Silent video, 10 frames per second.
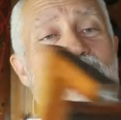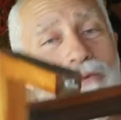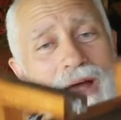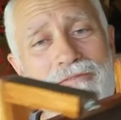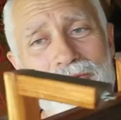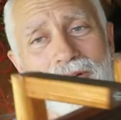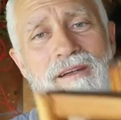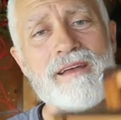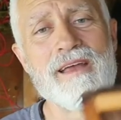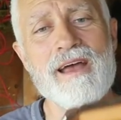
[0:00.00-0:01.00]

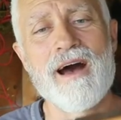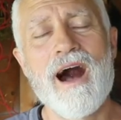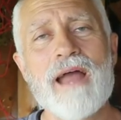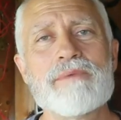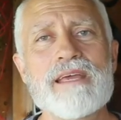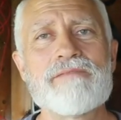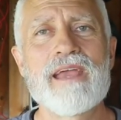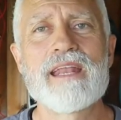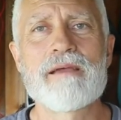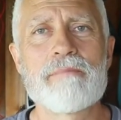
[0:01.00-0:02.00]
However, I'm
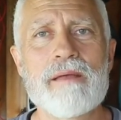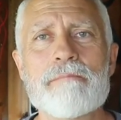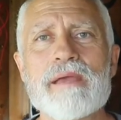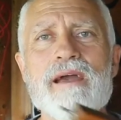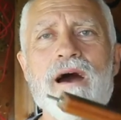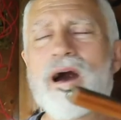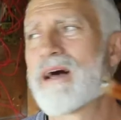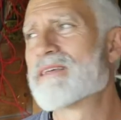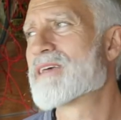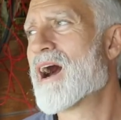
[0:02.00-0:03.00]
deviating a bit
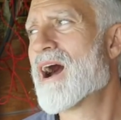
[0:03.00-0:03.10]
because